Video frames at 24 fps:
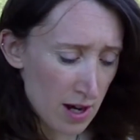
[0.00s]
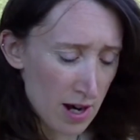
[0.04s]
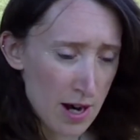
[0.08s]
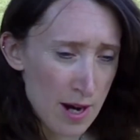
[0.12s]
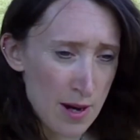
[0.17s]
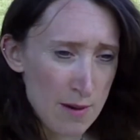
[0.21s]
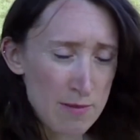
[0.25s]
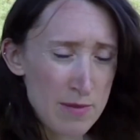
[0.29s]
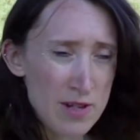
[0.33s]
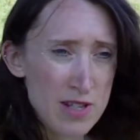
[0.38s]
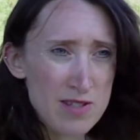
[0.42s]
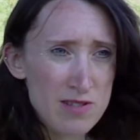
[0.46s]

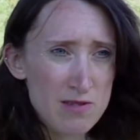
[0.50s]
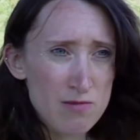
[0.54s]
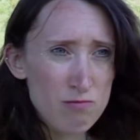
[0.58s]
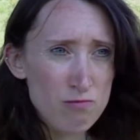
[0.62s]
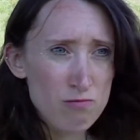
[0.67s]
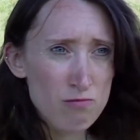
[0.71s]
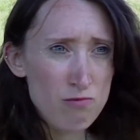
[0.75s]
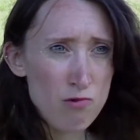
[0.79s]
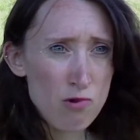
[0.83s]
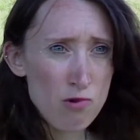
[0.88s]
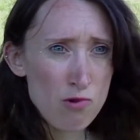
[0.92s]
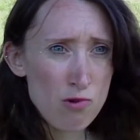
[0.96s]
It's
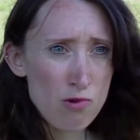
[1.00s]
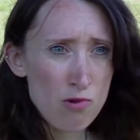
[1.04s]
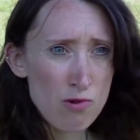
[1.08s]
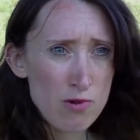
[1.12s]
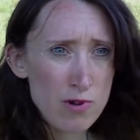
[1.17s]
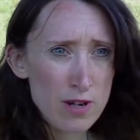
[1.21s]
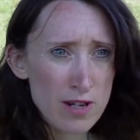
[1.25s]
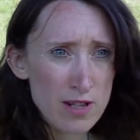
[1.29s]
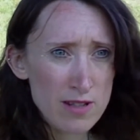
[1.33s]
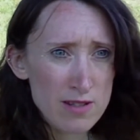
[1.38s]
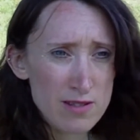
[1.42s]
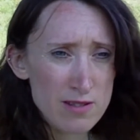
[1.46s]

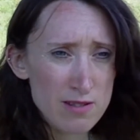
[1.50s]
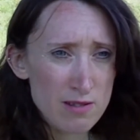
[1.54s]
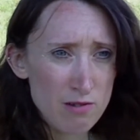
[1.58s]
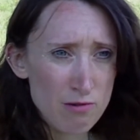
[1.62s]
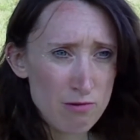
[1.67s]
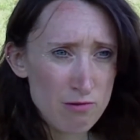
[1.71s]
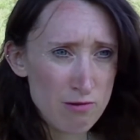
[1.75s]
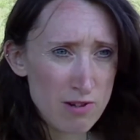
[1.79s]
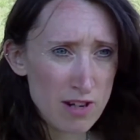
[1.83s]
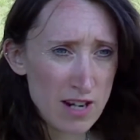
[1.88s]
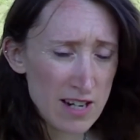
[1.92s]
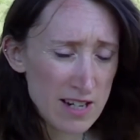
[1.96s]
raw, it's a
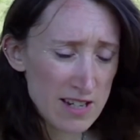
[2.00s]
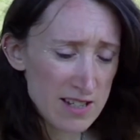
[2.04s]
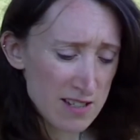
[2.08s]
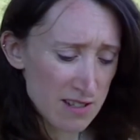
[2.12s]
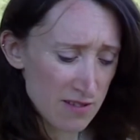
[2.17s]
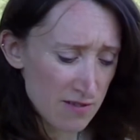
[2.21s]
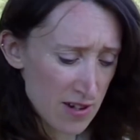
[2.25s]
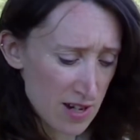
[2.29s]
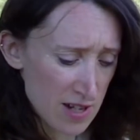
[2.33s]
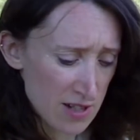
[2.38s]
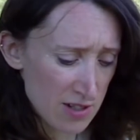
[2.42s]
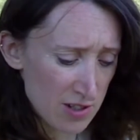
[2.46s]

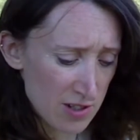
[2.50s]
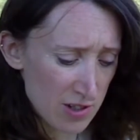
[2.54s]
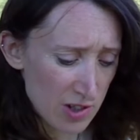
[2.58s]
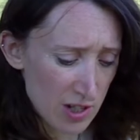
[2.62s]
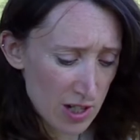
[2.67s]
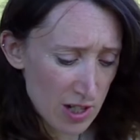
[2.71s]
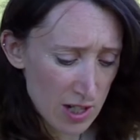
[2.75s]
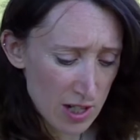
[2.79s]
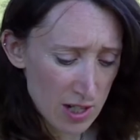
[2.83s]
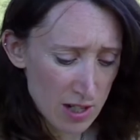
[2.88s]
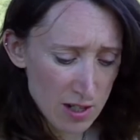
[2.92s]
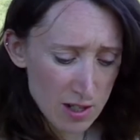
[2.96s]
creative
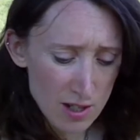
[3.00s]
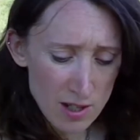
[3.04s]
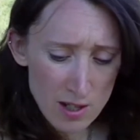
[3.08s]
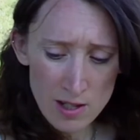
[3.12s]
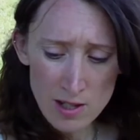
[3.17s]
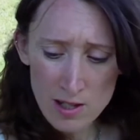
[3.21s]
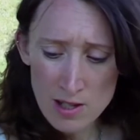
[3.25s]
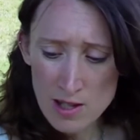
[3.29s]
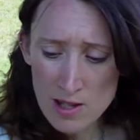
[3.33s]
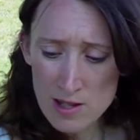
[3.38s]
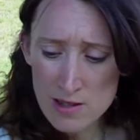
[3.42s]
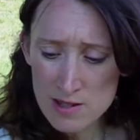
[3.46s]
energy,
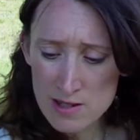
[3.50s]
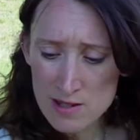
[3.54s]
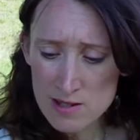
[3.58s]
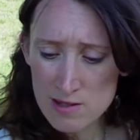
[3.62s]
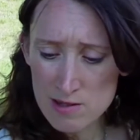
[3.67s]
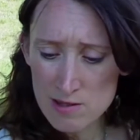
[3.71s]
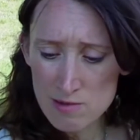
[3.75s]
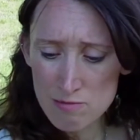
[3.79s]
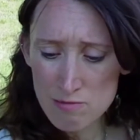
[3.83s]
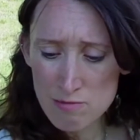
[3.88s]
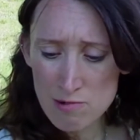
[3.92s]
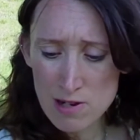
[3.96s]
and
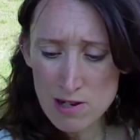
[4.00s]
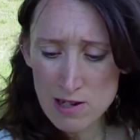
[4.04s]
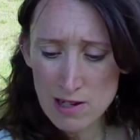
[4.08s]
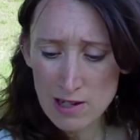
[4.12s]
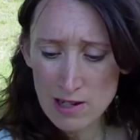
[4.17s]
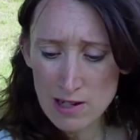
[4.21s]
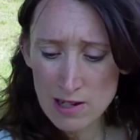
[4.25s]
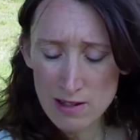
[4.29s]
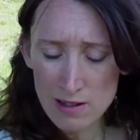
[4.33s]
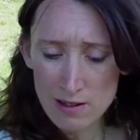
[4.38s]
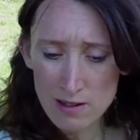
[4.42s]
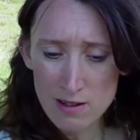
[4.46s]
this is
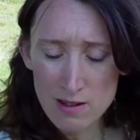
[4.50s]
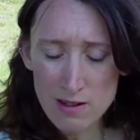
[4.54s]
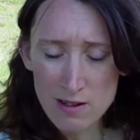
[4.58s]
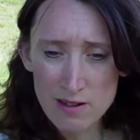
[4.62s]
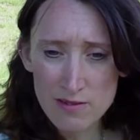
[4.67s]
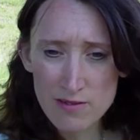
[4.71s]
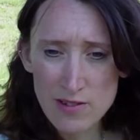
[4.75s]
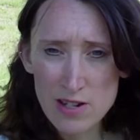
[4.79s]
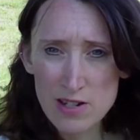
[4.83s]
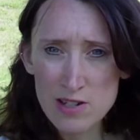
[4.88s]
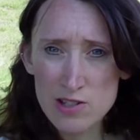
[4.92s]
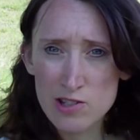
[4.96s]
really the
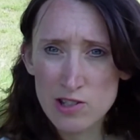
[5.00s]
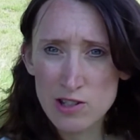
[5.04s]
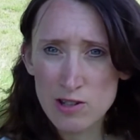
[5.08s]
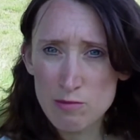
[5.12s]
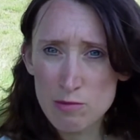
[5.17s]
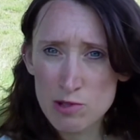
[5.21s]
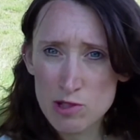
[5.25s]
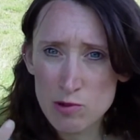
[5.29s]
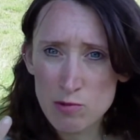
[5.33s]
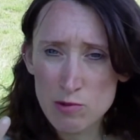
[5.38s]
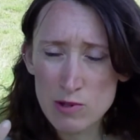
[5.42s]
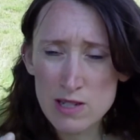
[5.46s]
kind of energy
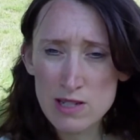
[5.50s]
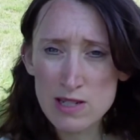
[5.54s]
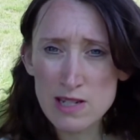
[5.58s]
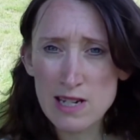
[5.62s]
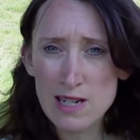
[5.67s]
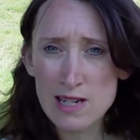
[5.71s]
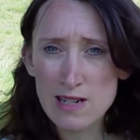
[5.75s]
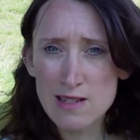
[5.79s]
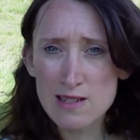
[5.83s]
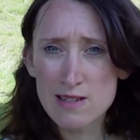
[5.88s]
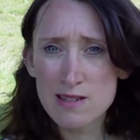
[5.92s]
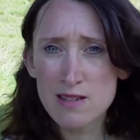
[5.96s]
which we
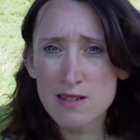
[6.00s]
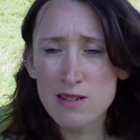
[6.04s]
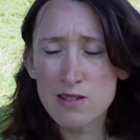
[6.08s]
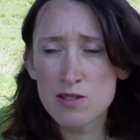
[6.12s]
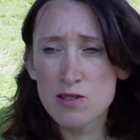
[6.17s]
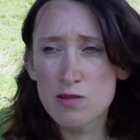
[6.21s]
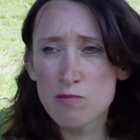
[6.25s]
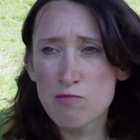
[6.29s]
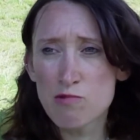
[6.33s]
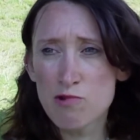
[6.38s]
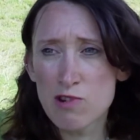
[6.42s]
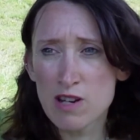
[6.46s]
need
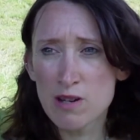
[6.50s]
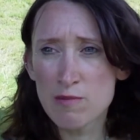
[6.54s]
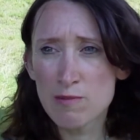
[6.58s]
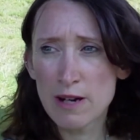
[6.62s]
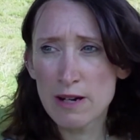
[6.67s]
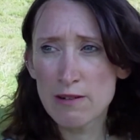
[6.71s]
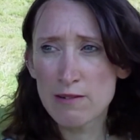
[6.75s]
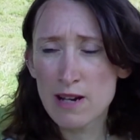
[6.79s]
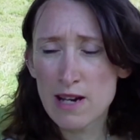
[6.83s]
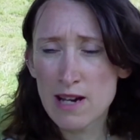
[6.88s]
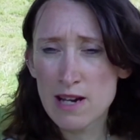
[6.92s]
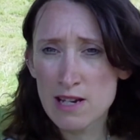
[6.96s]
to bring
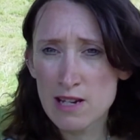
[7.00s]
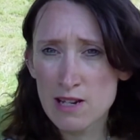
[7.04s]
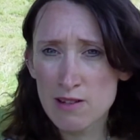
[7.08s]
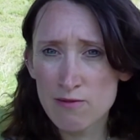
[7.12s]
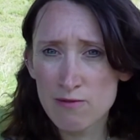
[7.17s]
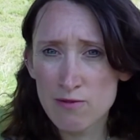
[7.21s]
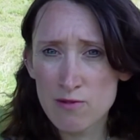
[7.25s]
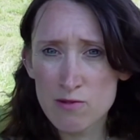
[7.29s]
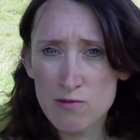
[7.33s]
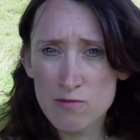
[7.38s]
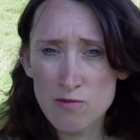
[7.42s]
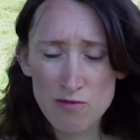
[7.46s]
about any
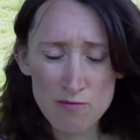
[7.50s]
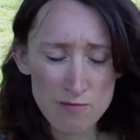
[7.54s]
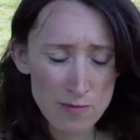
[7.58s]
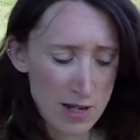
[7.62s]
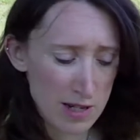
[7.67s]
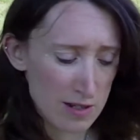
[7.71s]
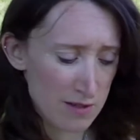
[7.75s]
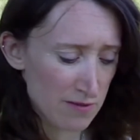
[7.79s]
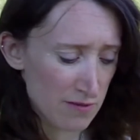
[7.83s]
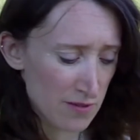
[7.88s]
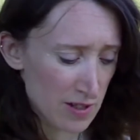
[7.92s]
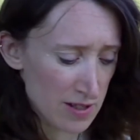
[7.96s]
form of
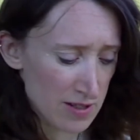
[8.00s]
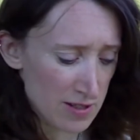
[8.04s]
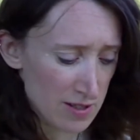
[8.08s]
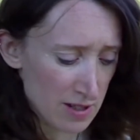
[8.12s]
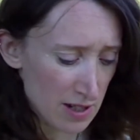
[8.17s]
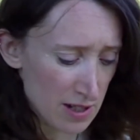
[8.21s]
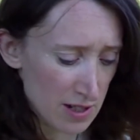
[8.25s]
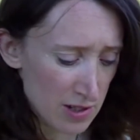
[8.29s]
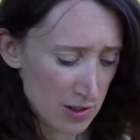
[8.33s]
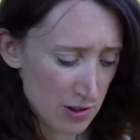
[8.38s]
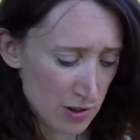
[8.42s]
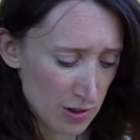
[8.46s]

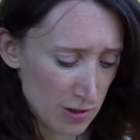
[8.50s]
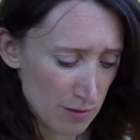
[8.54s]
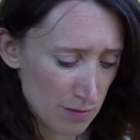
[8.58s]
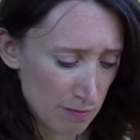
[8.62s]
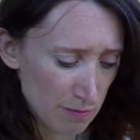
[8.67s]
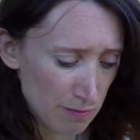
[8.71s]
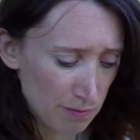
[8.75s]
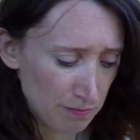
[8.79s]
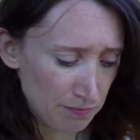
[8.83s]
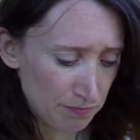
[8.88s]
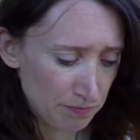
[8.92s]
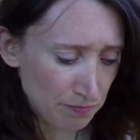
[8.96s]

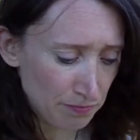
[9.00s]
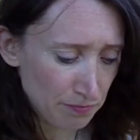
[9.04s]
manifestation,